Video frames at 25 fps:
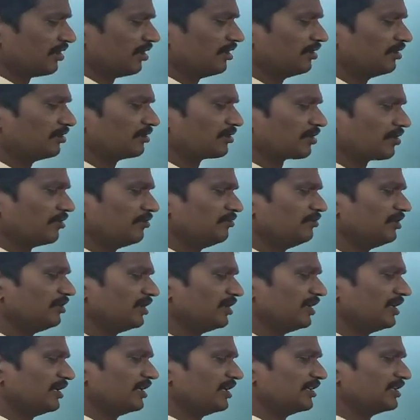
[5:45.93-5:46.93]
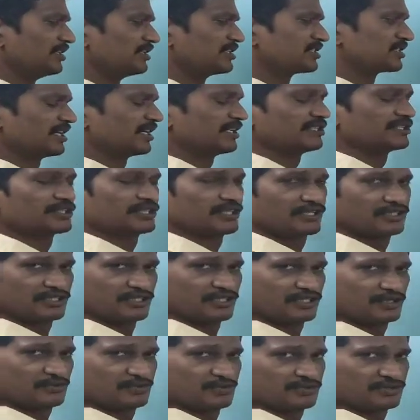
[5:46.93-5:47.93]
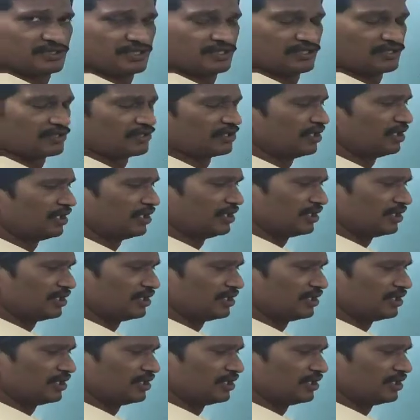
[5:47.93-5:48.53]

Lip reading: Long, round disc-like structure is present.